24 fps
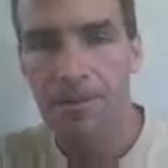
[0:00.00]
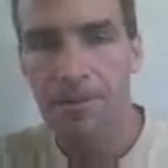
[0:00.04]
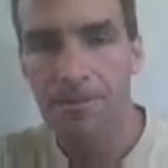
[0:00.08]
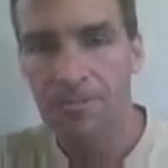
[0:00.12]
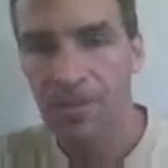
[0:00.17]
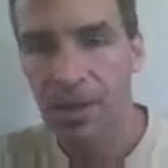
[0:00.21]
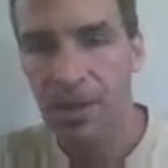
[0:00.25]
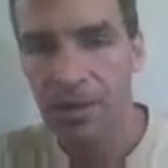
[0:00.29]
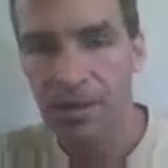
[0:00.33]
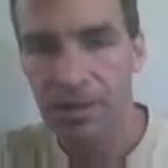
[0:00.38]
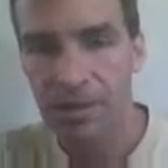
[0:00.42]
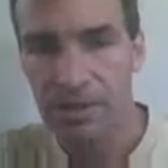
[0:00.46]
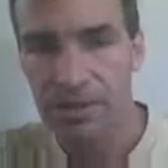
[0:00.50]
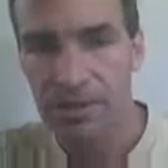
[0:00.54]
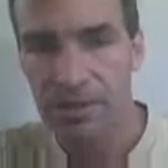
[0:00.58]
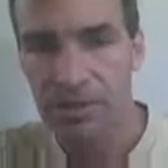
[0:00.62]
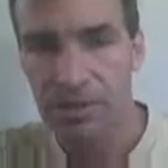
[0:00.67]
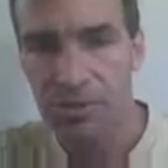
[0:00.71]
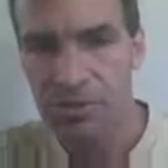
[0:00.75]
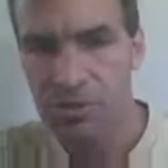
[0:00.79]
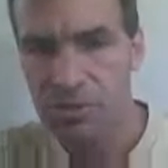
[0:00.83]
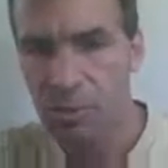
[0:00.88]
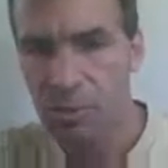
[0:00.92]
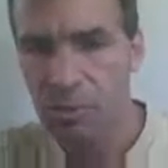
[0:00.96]
they need to
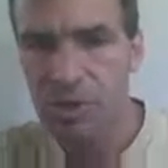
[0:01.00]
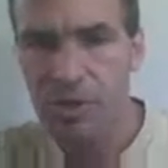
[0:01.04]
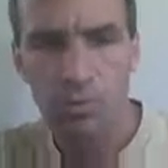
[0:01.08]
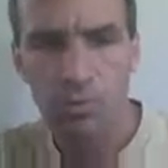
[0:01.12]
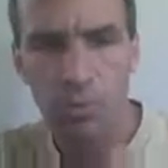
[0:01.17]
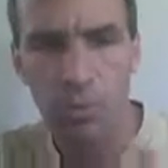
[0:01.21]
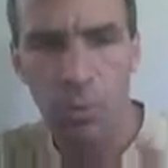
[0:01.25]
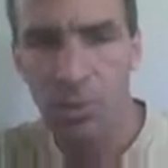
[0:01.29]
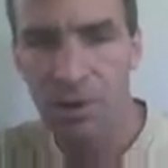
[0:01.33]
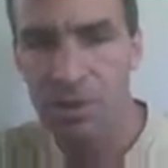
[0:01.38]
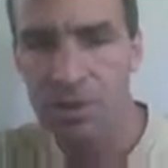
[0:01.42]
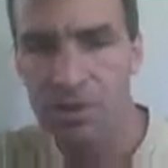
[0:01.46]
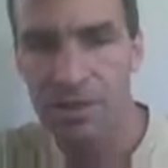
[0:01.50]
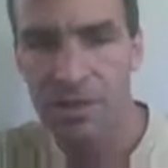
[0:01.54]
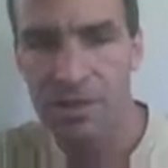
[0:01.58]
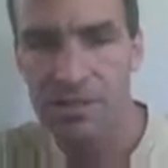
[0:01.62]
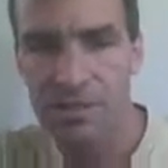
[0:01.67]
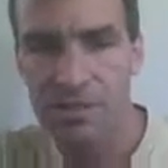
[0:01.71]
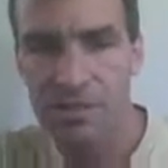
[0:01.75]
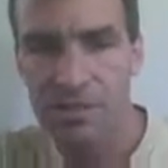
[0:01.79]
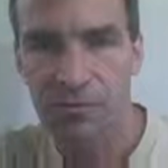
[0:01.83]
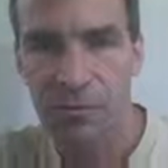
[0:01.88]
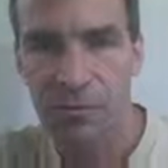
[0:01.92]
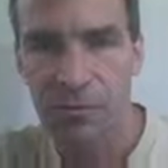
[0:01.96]
do. So we'll get more into
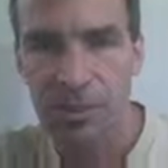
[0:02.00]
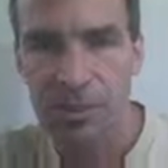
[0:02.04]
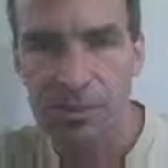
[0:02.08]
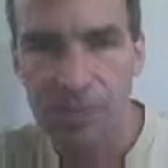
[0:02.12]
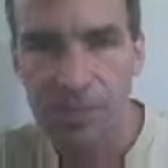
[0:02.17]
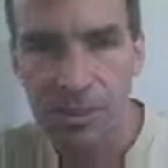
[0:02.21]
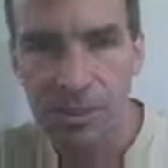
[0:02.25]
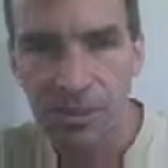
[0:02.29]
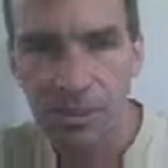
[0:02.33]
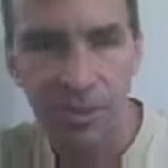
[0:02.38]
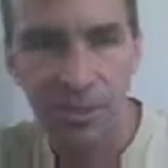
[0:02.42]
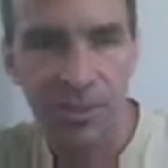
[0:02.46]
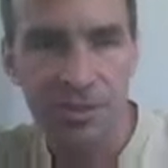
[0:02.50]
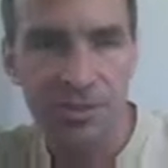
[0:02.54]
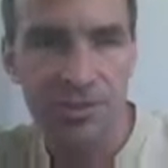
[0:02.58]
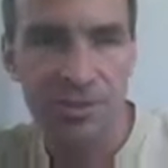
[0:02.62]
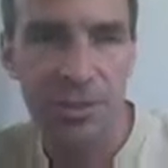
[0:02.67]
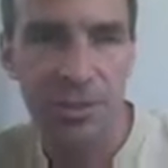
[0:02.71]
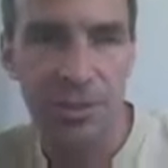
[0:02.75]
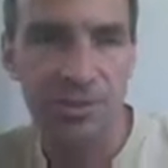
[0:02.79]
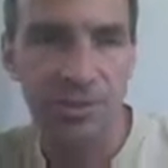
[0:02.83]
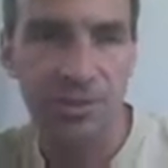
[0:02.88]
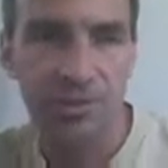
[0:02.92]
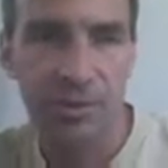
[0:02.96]
this as far as
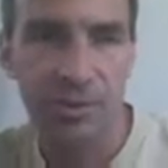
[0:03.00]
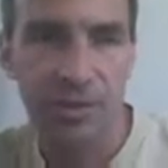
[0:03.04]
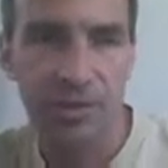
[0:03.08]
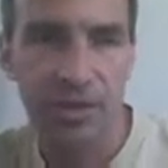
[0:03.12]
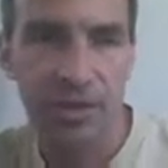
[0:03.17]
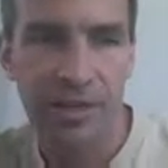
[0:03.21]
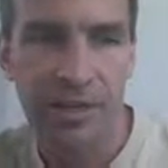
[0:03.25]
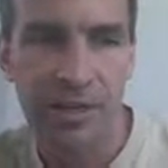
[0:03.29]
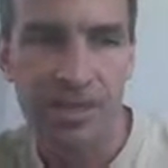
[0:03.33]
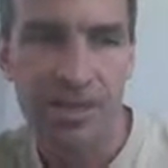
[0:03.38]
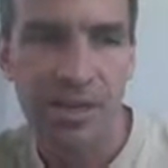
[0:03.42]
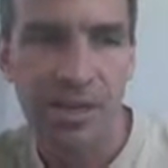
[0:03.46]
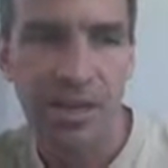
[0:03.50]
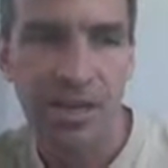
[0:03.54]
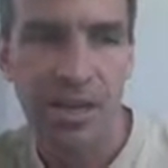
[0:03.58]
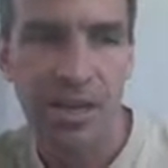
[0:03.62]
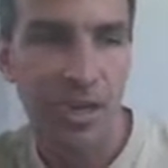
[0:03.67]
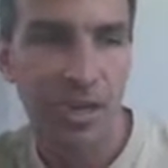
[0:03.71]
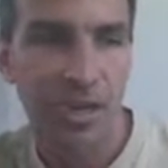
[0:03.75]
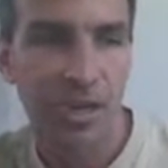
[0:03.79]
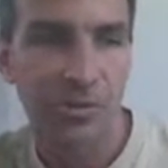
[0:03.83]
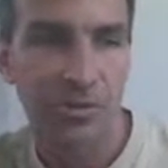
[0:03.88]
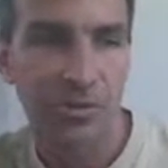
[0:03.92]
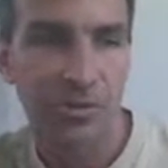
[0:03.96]
depolarization, what that is.
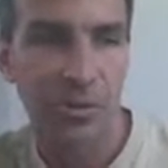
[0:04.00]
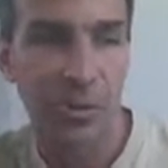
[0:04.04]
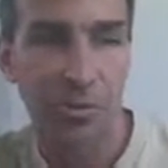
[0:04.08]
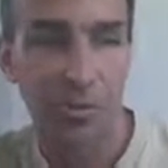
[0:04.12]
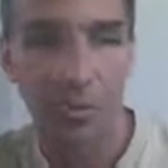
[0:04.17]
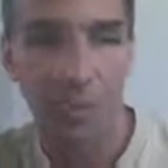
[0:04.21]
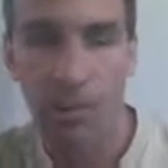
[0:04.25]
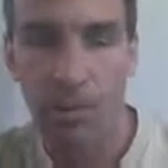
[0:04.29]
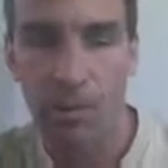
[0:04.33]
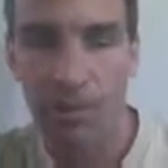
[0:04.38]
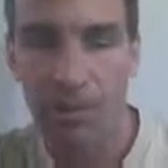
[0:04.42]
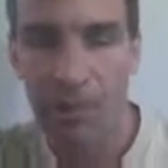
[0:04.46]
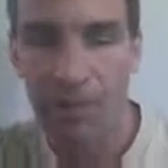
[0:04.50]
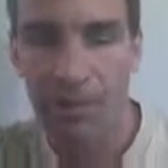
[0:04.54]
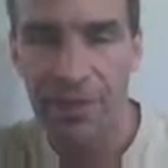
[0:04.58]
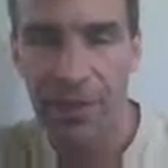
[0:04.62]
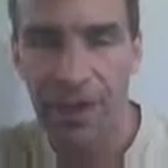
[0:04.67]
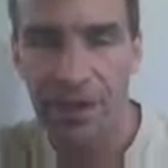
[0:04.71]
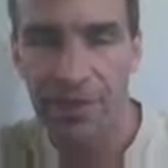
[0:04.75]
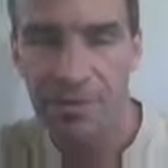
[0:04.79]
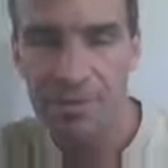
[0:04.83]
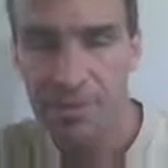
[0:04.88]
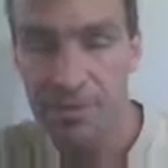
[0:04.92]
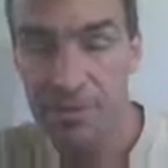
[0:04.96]
You'll know more about
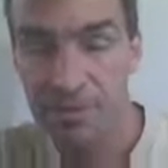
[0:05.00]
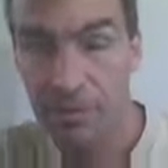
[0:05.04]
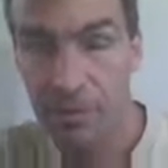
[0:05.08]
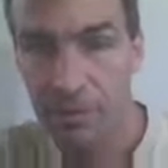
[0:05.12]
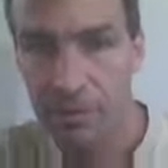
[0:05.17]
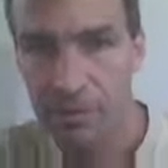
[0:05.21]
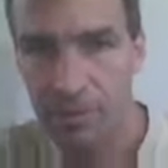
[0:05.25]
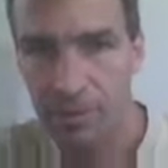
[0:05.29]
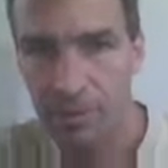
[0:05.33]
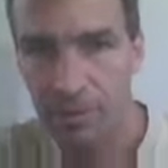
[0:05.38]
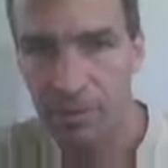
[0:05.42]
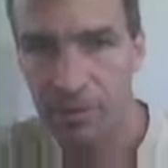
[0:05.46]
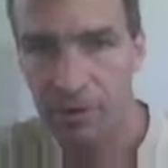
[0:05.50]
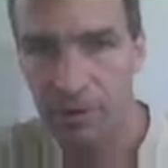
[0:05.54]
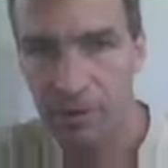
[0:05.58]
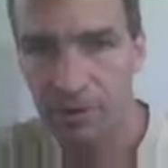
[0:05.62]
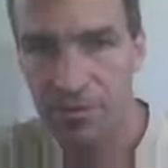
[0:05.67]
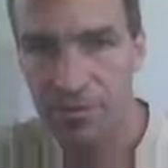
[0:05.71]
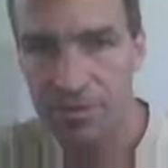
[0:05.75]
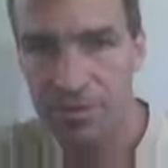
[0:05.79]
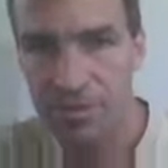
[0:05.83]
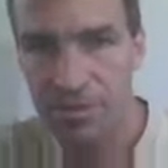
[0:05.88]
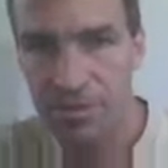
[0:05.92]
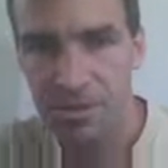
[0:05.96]
that, especially when we talk about the
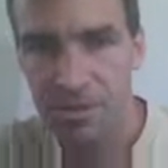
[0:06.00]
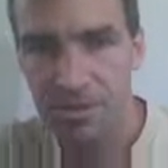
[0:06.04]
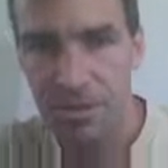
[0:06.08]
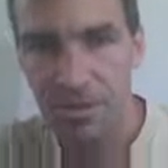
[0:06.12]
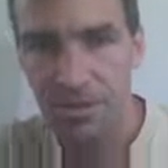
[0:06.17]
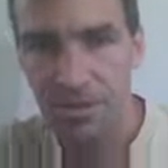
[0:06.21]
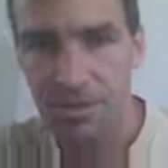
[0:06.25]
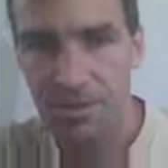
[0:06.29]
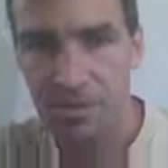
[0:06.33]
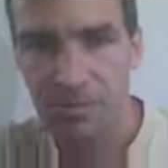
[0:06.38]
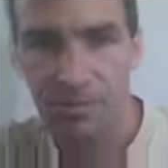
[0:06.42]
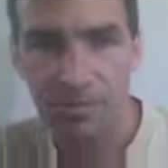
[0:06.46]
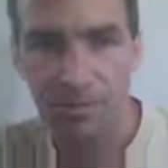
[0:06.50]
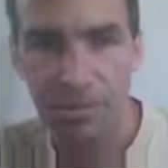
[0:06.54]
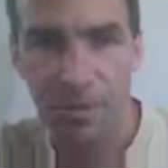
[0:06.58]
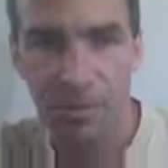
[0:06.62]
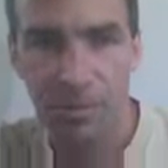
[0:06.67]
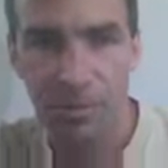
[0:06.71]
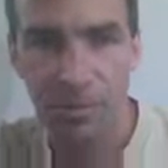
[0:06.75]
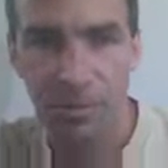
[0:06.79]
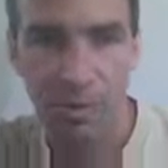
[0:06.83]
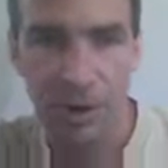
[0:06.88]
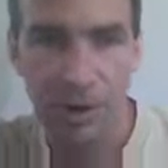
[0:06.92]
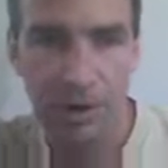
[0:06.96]
nervous system, than you
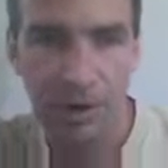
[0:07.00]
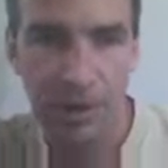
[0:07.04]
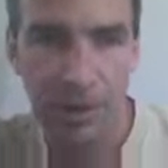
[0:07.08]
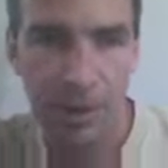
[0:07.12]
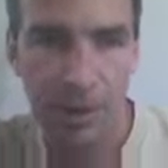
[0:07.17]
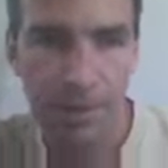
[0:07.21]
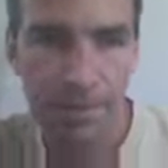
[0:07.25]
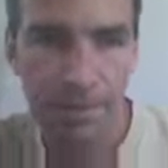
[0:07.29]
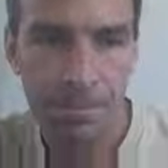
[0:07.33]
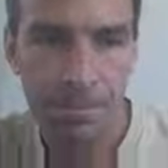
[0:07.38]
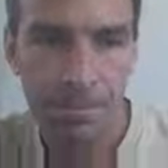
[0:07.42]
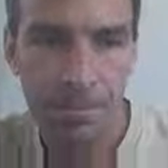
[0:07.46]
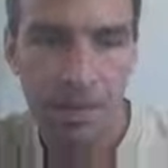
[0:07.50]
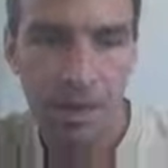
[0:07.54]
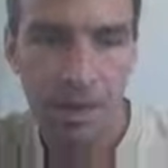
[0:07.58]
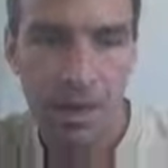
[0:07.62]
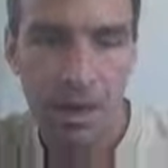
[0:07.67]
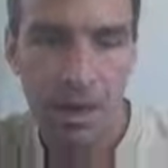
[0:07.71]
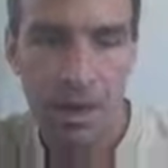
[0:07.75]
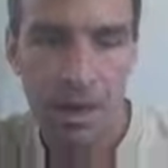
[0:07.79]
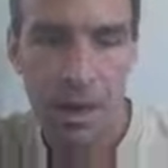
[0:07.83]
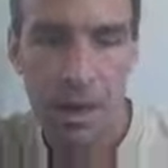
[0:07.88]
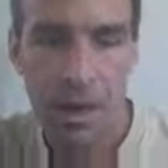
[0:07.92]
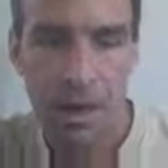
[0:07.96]
probably want to
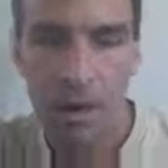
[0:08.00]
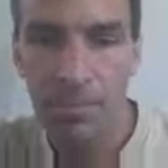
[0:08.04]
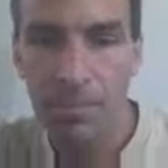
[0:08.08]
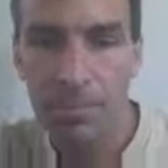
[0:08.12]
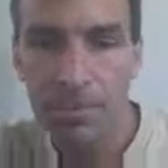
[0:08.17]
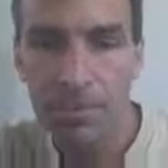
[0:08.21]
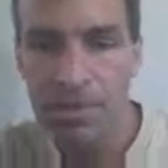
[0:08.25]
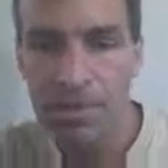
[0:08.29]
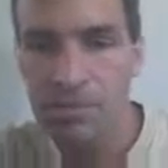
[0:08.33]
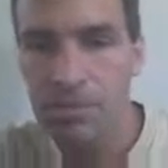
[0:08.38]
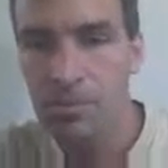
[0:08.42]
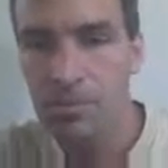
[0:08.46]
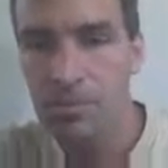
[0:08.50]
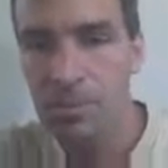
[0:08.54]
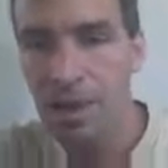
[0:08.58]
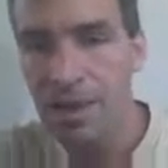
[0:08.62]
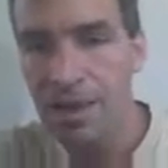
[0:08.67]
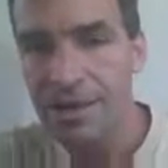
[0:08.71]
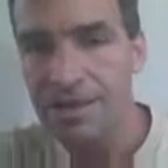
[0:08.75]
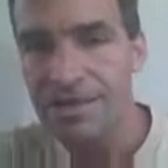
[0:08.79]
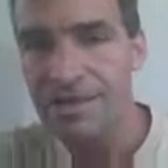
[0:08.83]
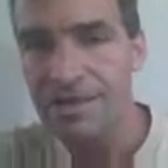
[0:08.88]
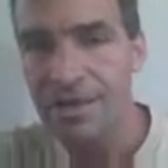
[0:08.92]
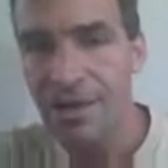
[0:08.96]
know. But these are
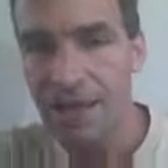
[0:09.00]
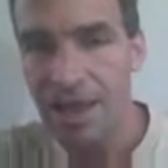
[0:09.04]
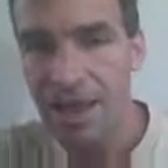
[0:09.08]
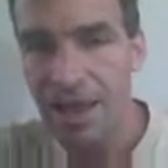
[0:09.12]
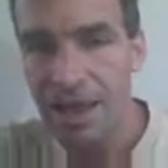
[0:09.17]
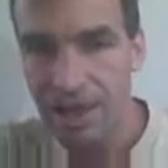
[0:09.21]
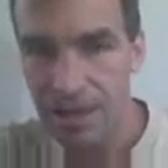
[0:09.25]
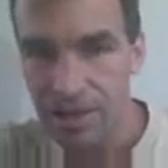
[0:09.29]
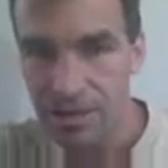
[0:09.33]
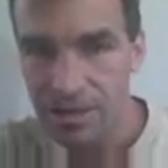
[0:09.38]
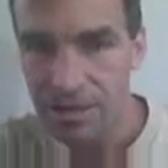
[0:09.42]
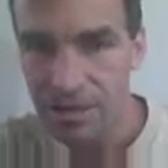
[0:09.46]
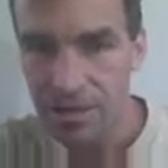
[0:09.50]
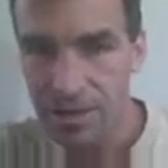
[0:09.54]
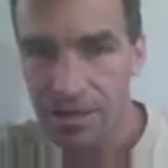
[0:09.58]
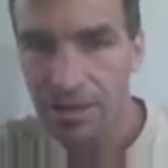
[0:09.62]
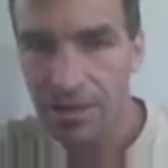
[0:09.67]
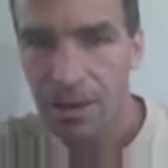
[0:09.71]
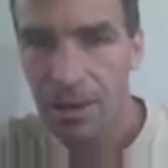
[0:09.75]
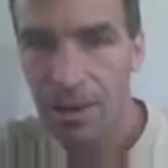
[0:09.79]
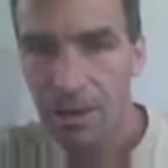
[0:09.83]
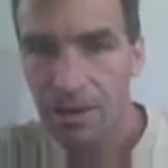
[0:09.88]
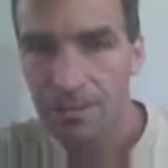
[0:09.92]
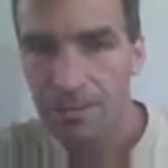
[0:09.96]
maintained.
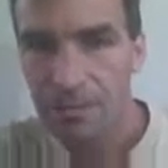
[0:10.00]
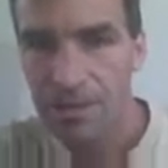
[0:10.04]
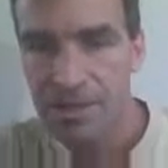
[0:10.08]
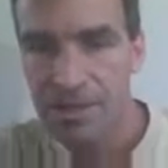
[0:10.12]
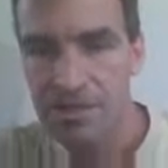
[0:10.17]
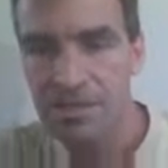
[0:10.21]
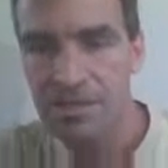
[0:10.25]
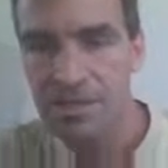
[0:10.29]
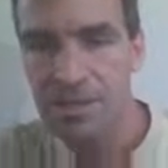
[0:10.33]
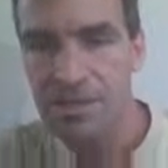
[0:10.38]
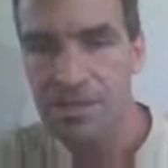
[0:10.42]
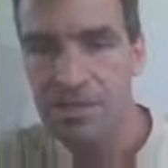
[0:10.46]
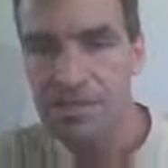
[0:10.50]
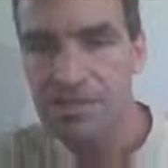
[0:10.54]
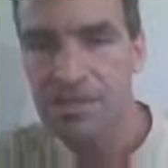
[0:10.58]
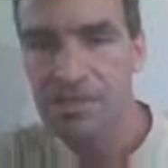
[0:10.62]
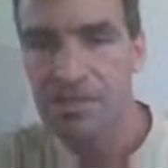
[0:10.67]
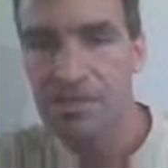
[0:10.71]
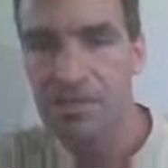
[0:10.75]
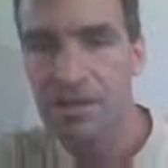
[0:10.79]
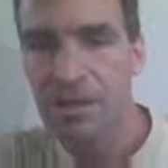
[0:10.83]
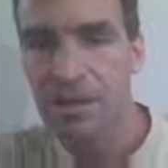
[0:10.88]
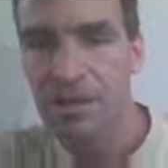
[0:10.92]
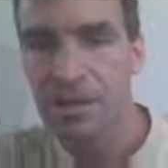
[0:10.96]
This